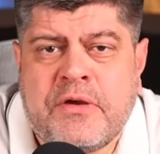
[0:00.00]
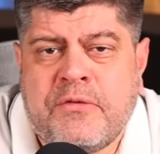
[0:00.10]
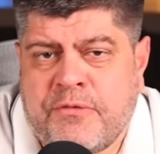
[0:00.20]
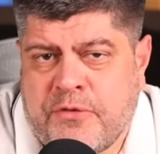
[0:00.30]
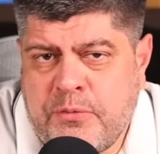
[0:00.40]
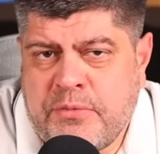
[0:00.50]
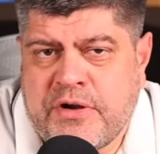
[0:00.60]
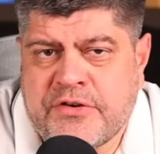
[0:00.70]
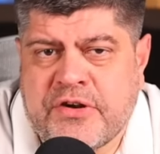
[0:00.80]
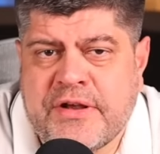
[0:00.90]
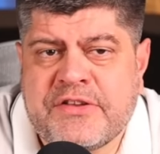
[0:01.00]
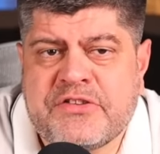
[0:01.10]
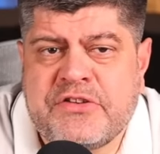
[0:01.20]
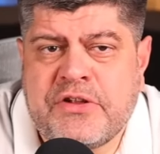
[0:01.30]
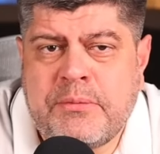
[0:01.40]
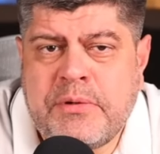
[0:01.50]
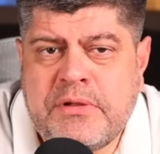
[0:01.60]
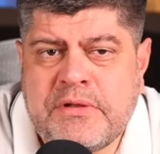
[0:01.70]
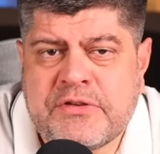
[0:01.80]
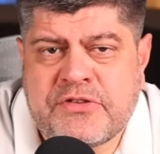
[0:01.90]
from Russia has
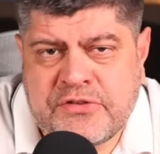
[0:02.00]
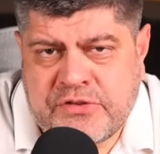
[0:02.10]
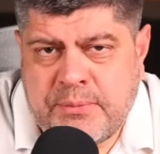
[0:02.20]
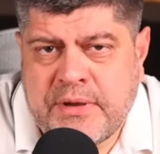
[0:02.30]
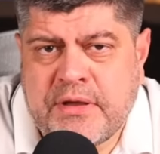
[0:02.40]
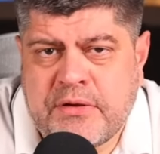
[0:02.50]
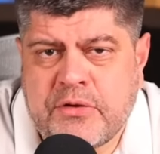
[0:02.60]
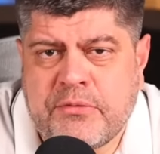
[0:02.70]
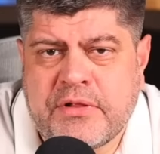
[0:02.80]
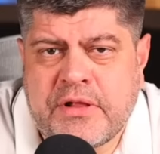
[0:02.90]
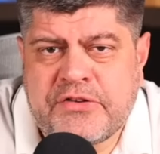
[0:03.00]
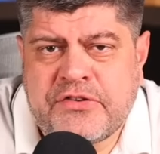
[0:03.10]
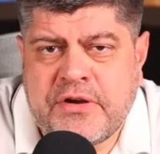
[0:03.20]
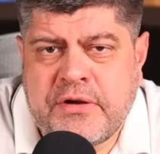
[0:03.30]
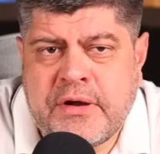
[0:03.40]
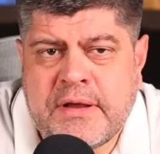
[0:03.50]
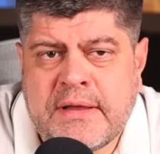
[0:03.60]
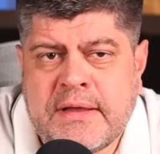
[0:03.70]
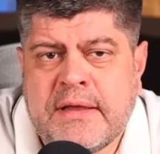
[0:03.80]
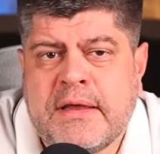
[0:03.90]
doubled since the beginning of the last year,
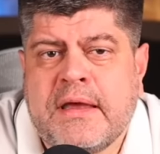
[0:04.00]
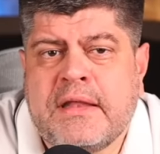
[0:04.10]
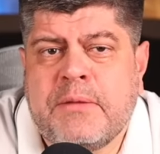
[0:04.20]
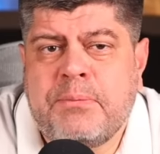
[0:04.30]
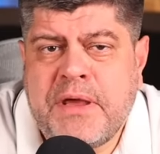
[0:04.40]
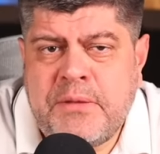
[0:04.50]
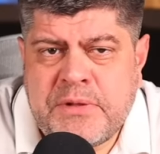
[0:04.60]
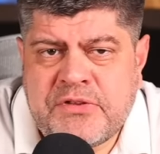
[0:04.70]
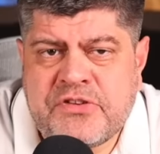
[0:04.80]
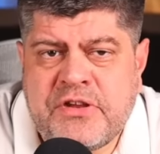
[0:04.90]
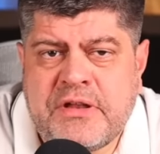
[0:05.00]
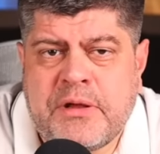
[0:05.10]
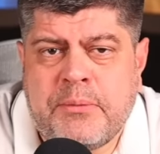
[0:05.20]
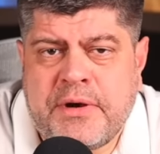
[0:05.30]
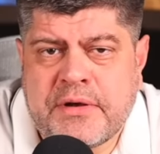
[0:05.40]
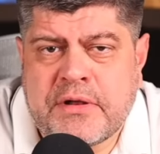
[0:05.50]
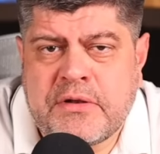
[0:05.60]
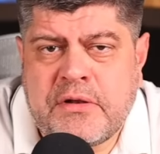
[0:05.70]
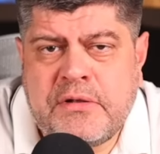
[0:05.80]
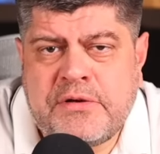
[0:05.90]
and the payments in American
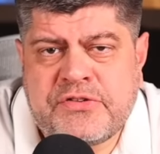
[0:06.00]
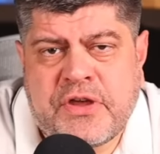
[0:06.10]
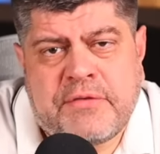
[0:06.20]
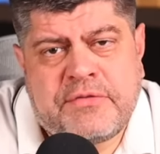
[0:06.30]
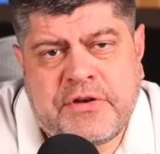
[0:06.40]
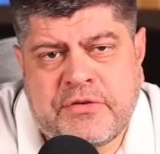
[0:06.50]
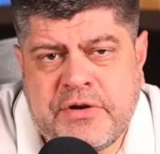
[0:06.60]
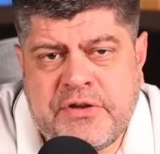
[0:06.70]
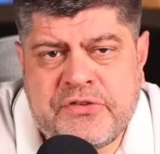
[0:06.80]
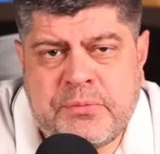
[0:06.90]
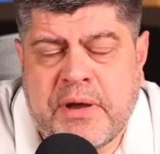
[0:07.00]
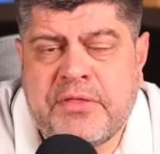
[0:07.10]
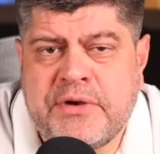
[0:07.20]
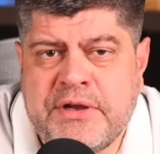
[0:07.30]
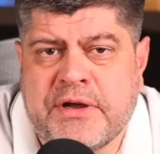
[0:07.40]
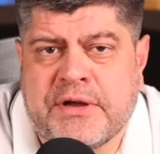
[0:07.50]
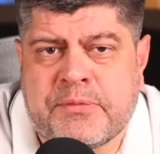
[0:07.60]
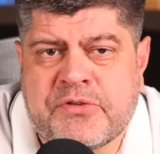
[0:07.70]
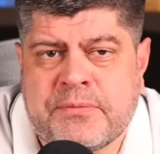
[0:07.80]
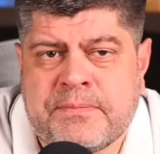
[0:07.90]
dollars have decreased by 3 times.